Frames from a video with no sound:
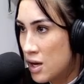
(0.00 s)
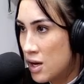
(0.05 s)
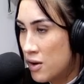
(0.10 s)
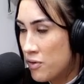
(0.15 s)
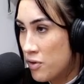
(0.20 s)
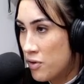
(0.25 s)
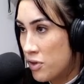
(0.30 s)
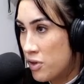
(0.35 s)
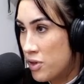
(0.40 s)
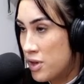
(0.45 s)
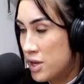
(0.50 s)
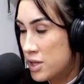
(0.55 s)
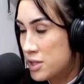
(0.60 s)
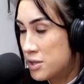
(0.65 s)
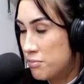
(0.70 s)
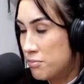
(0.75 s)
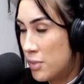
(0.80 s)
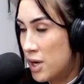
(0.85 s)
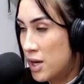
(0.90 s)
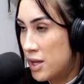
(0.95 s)
for this
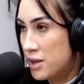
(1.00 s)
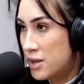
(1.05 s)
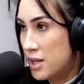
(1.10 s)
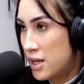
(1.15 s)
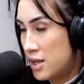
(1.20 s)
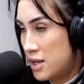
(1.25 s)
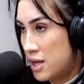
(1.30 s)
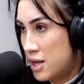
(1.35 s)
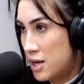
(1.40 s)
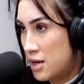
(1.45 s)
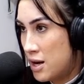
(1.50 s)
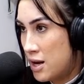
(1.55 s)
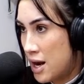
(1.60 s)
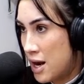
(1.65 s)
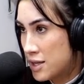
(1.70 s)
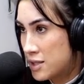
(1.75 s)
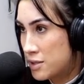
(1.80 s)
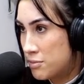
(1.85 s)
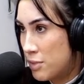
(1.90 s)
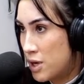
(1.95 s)
month and then
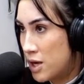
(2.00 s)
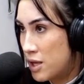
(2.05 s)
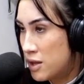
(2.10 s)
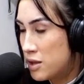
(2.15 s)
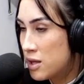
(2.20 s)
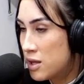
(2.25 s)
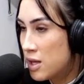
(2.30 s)
next month.